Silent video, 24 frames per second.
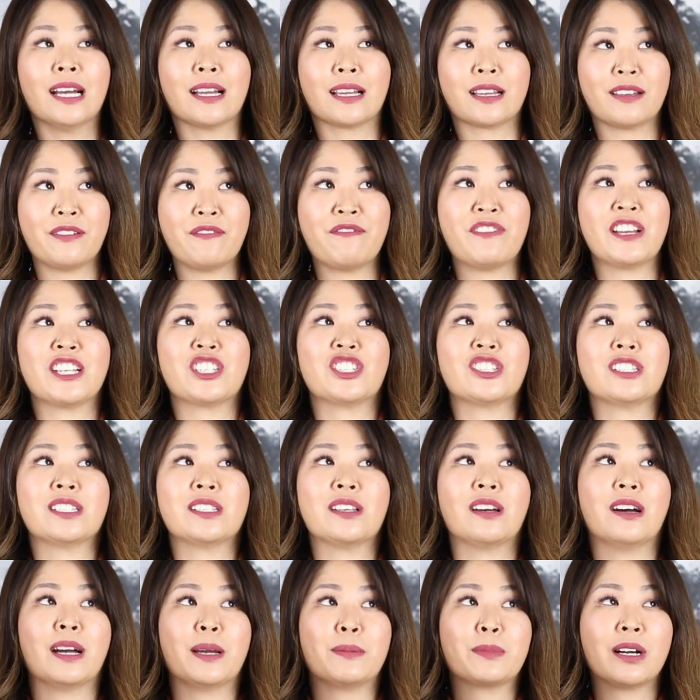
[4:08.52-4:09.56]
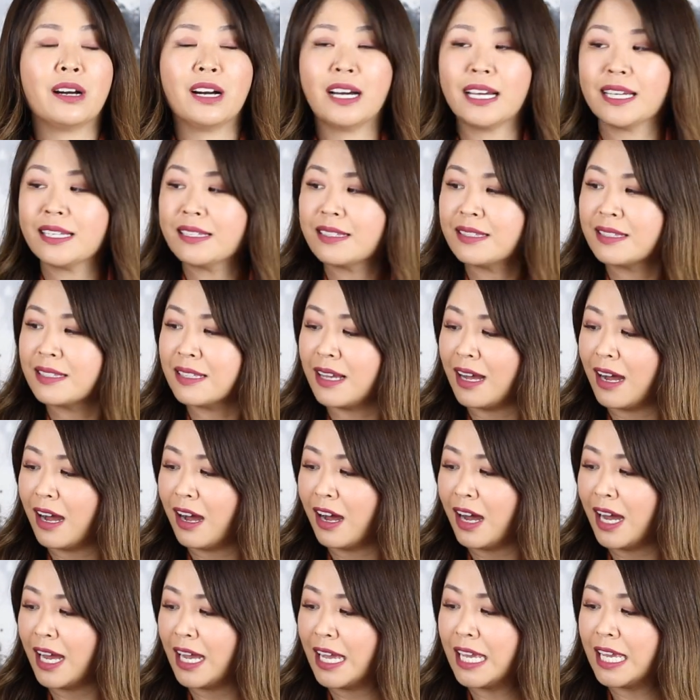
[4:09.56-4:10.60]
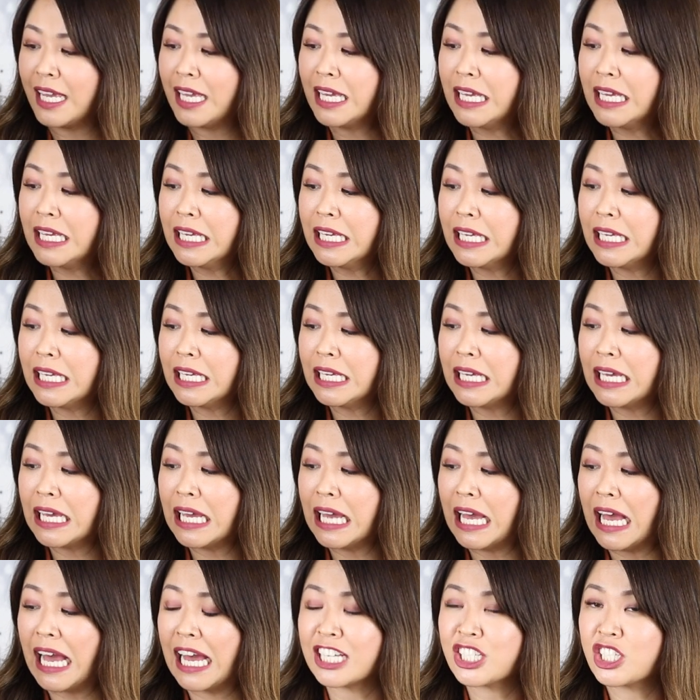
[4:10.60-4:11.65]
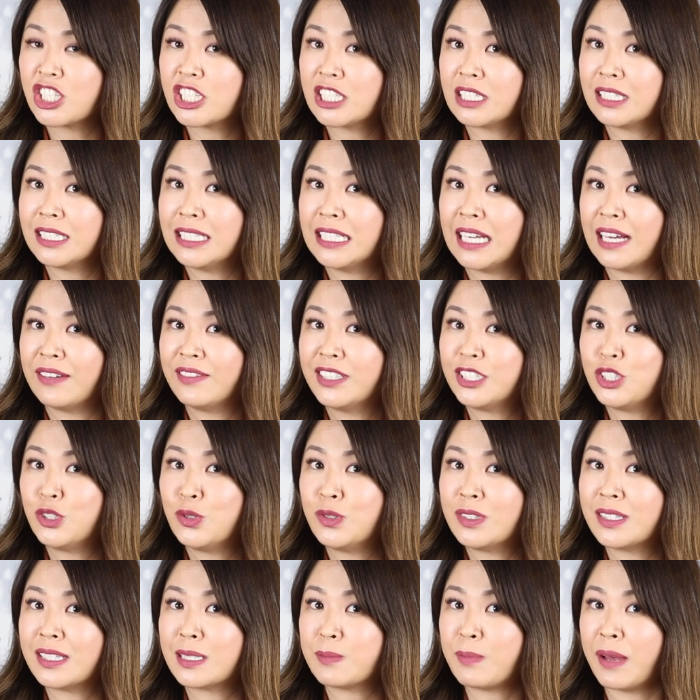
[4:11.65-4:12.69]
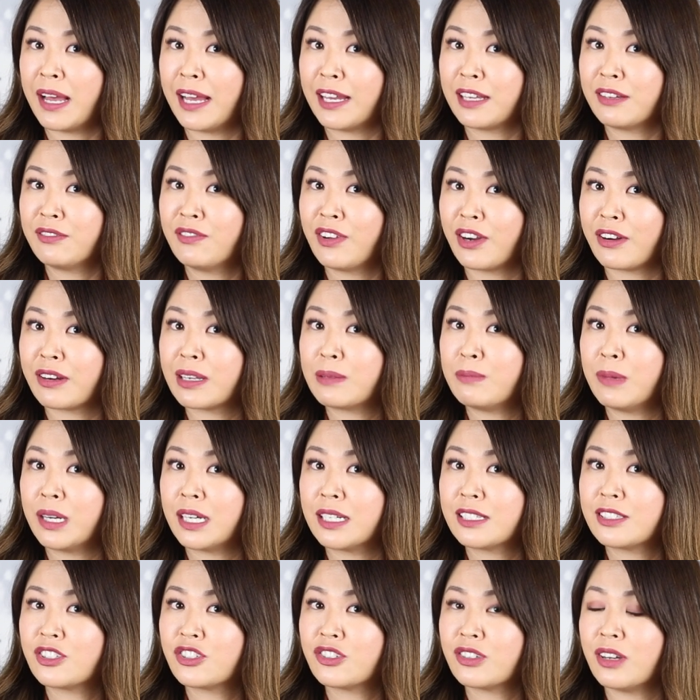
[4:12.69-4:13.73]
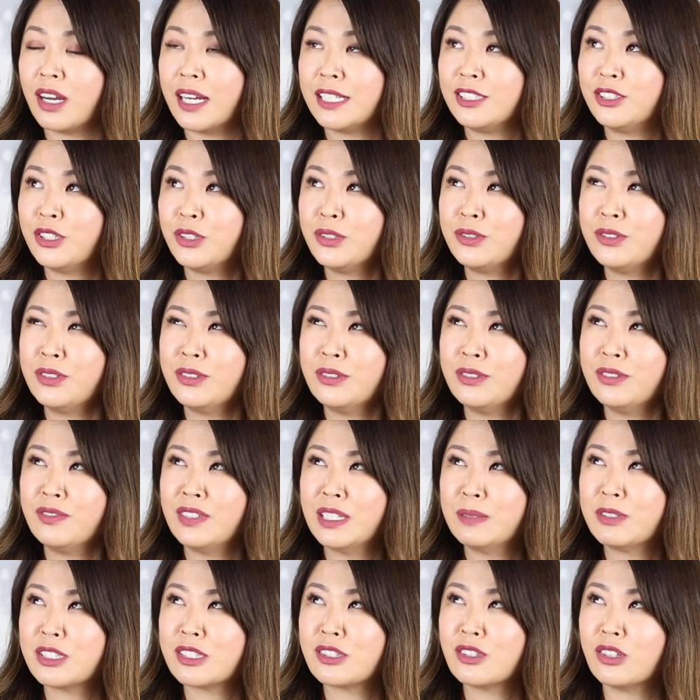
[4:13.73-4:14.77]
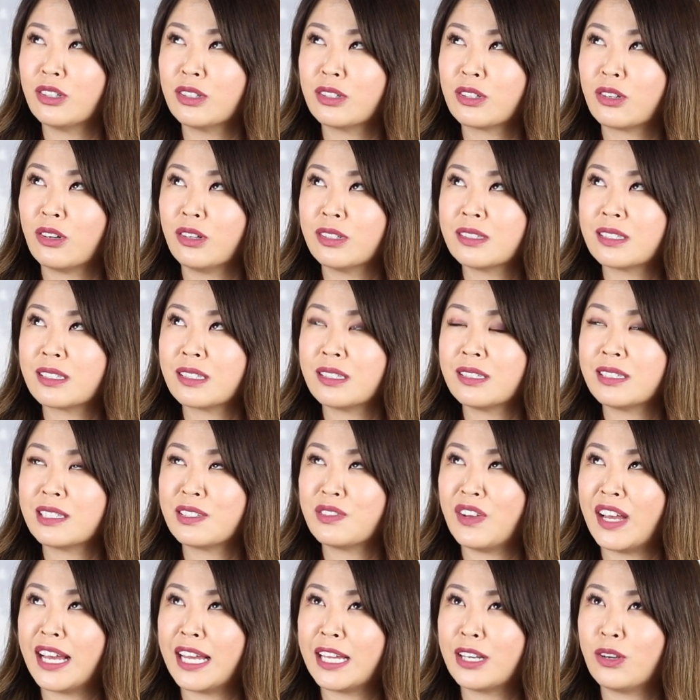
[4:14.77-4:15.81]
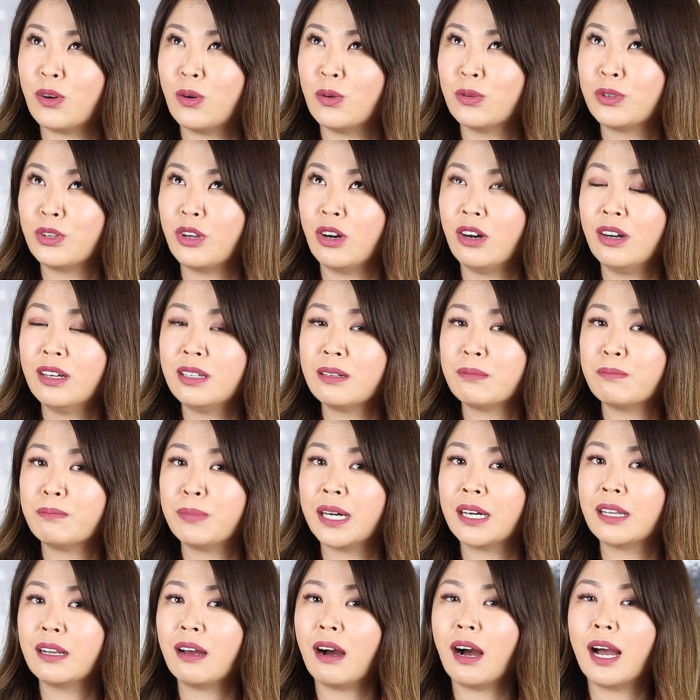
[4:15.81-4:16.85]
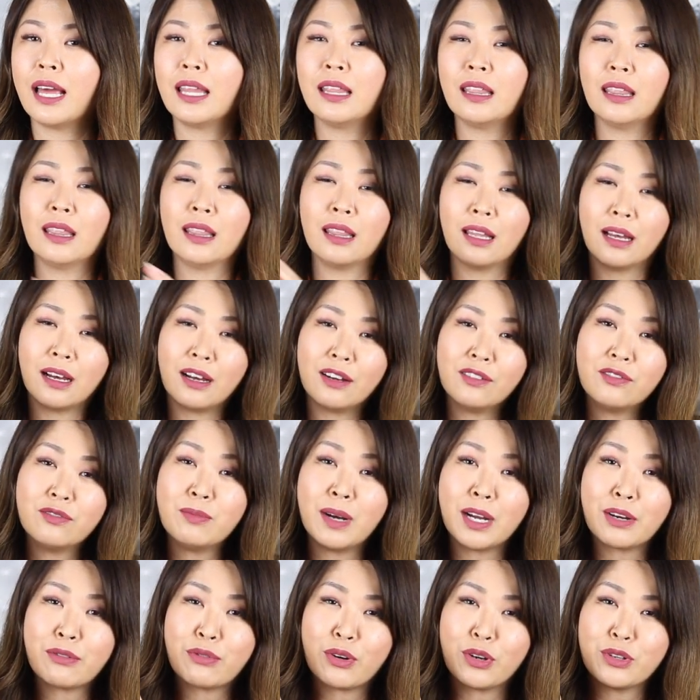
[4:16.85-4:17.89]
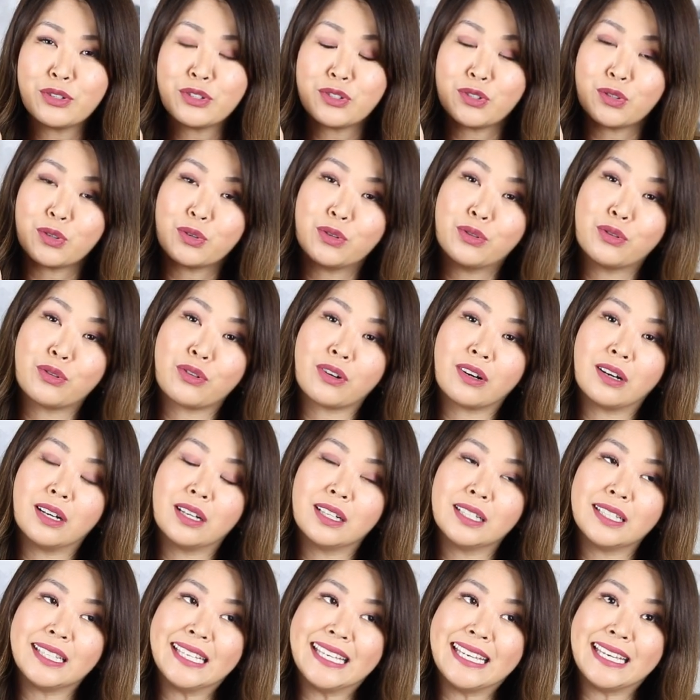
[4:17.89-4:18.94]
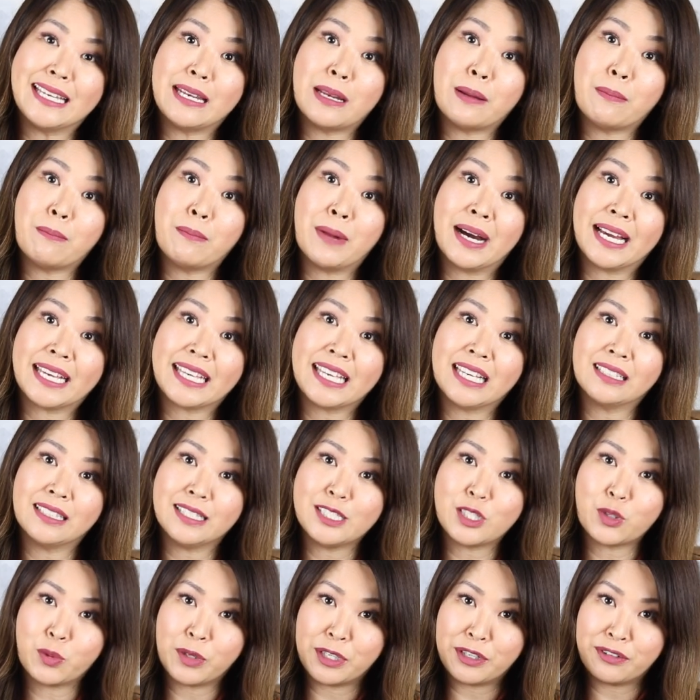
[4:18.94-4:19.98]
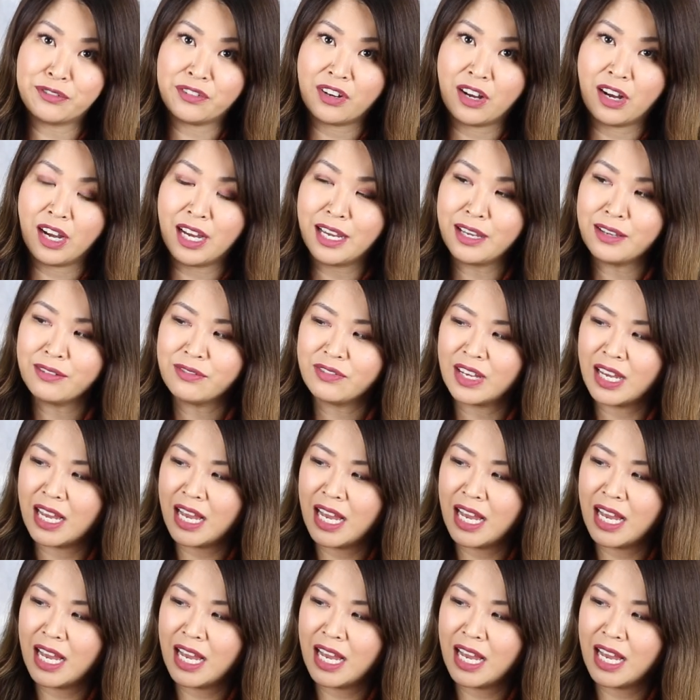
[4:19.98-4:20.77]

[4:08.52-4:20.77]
Confession time, guys. I actually haven't used this bag very much. I don't know if I'm just not a Constance fan or not, but I love my rose sakura in my Kelly 25.